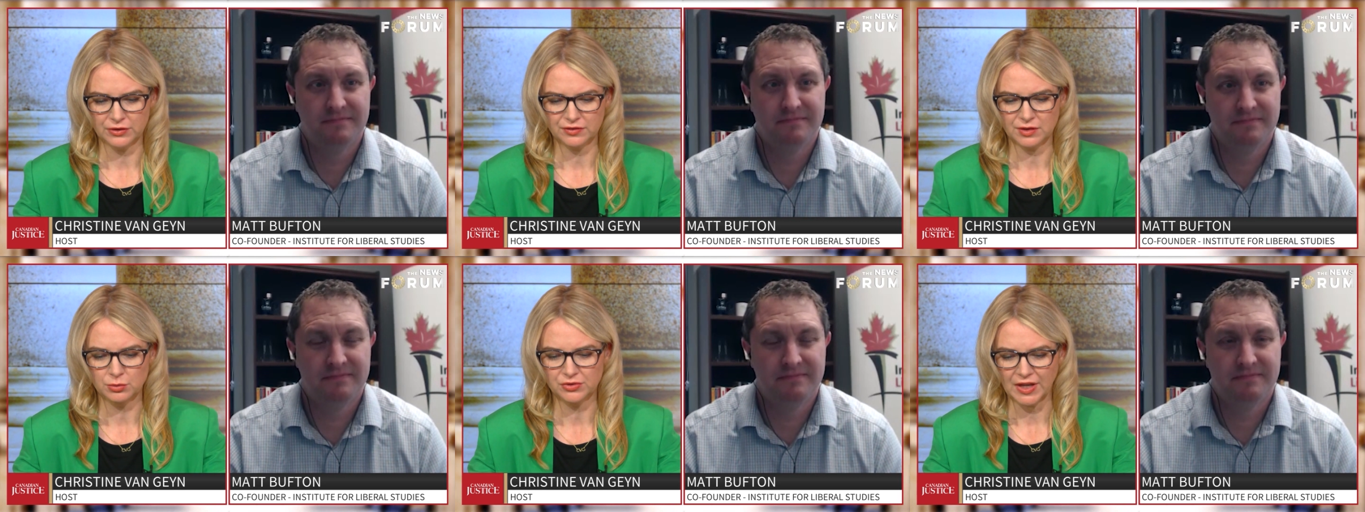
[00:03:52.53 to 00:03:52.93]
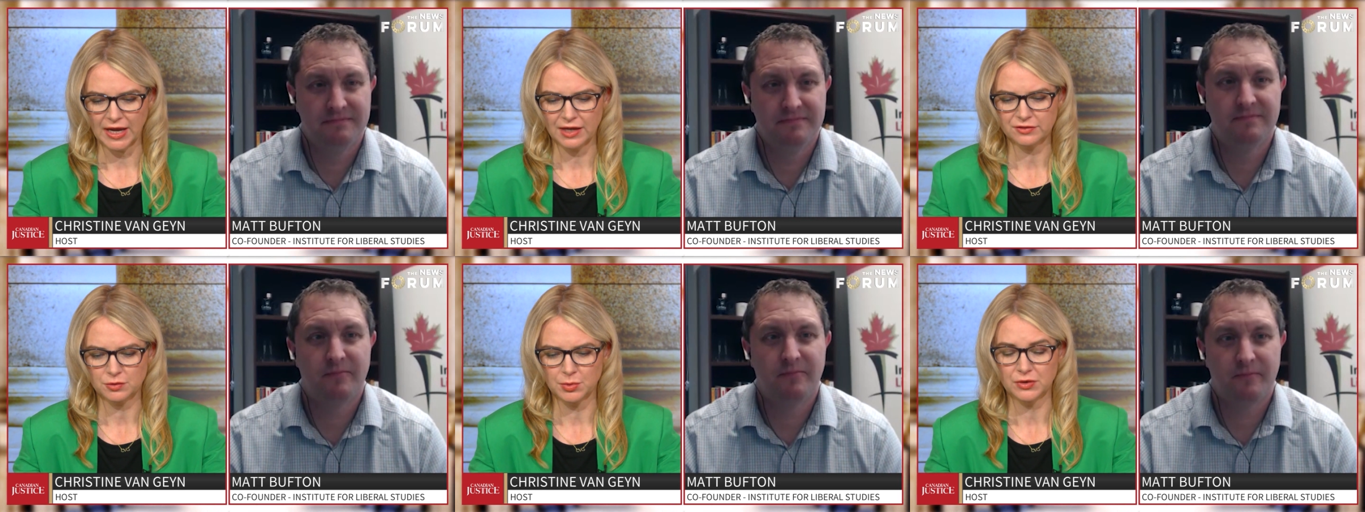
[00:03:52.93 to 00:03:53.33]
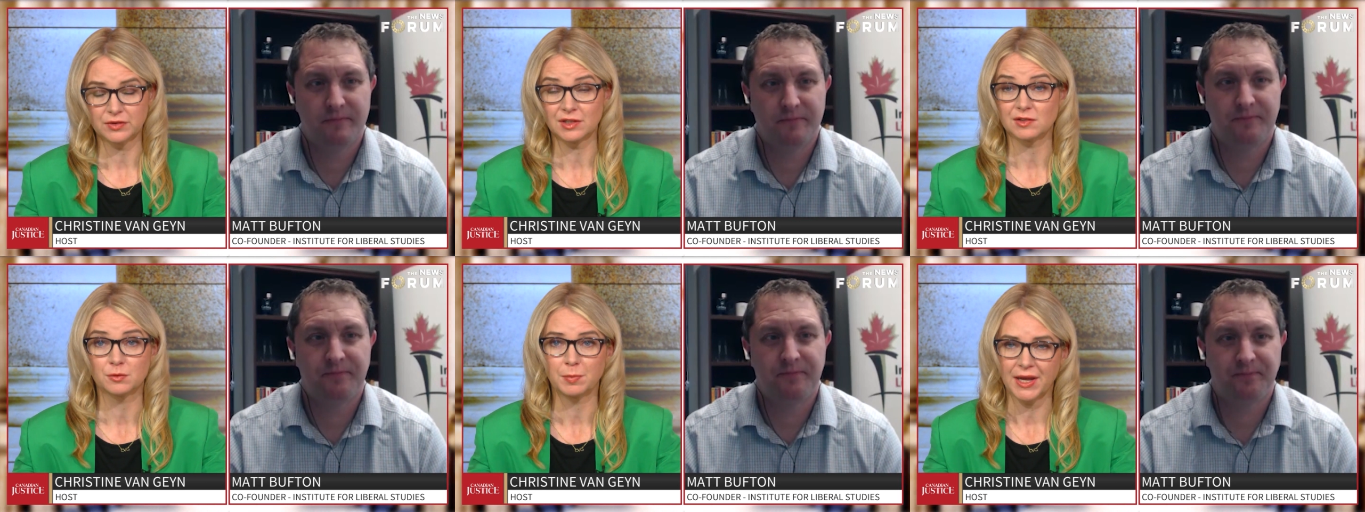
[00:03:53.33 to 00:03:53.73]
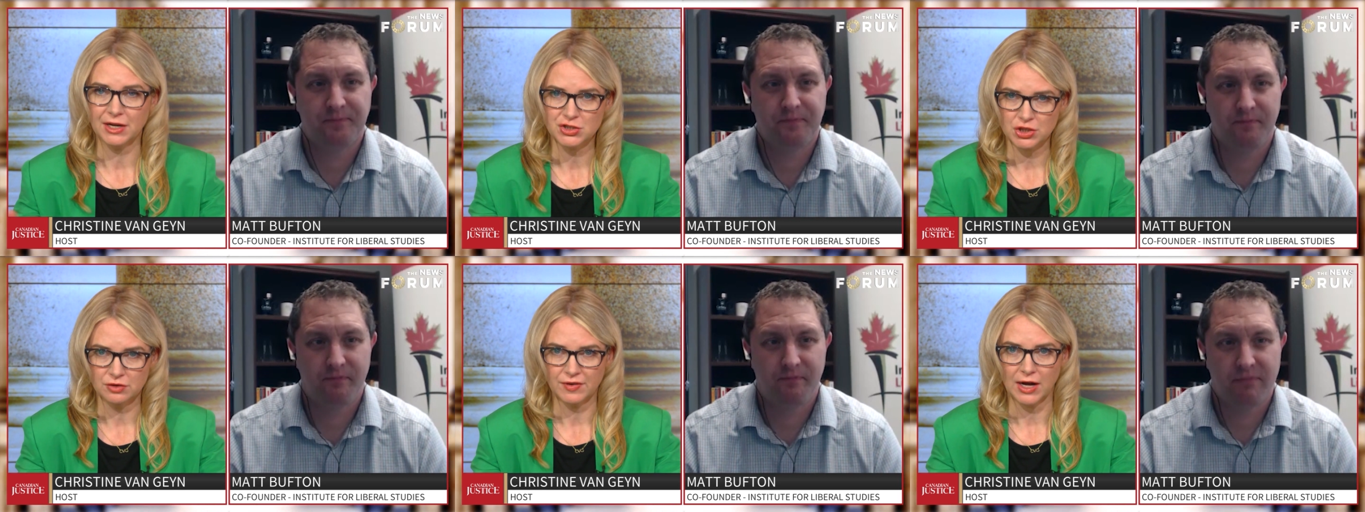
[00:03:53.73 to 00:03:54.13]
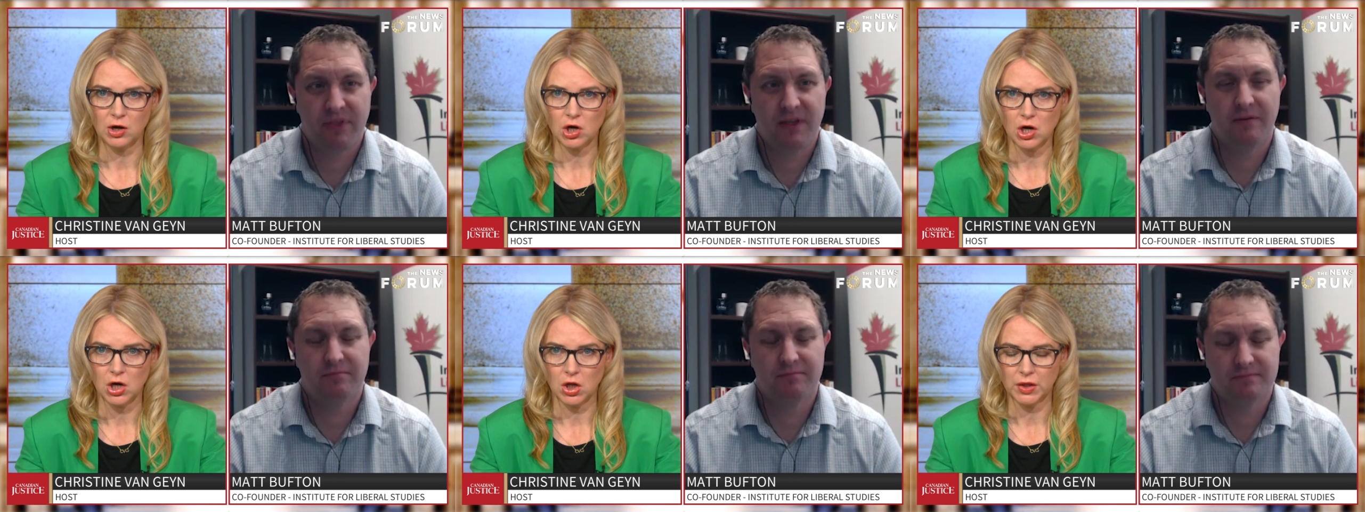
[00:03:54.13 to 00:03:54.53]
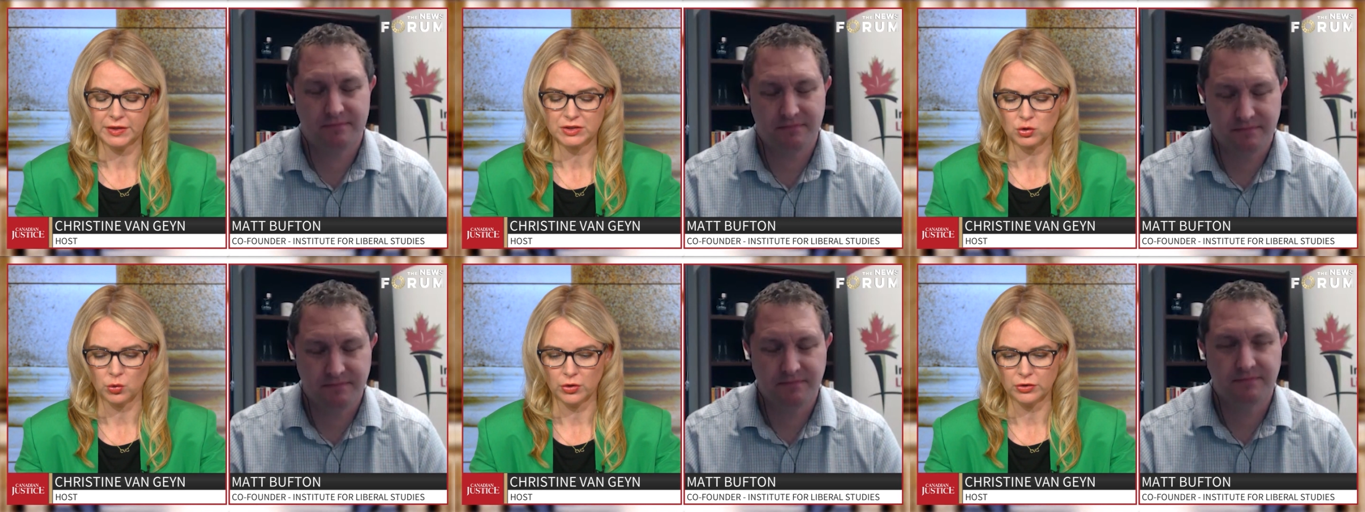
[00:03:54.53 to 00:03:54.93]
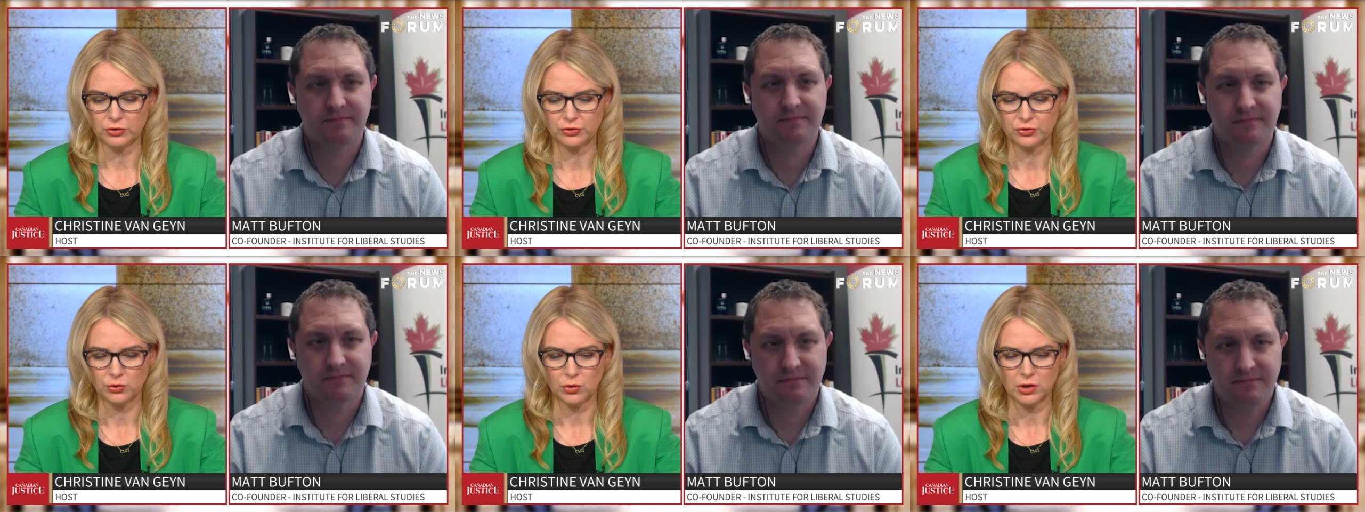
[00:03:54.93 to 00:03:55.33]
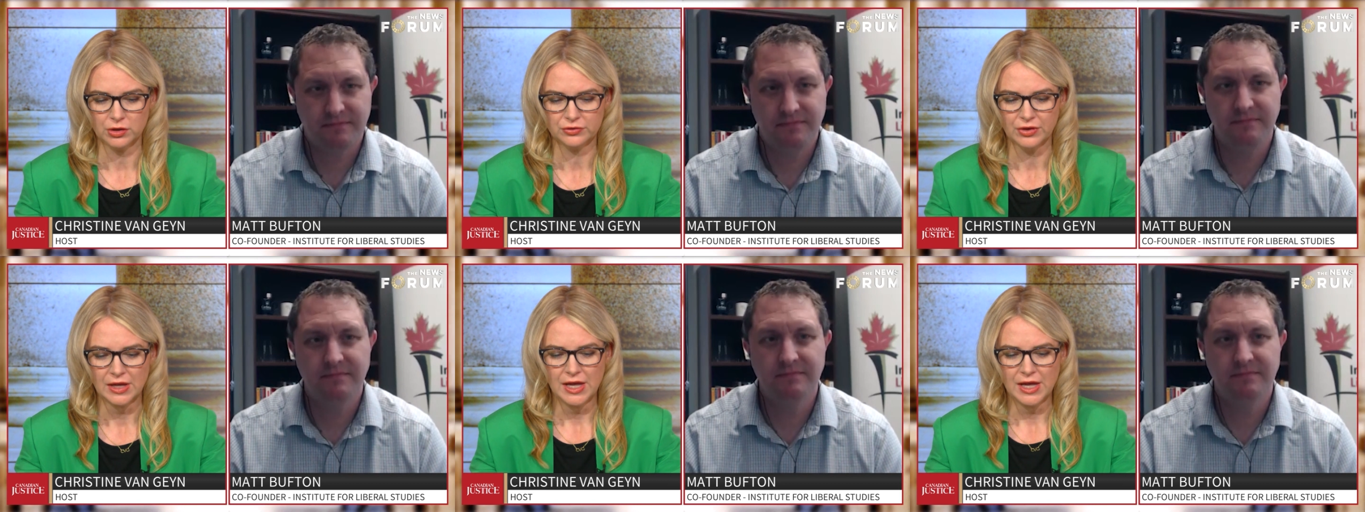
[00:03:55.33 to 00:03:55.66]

Speaker 1: He was asked about the expansion of alcohol into corner stores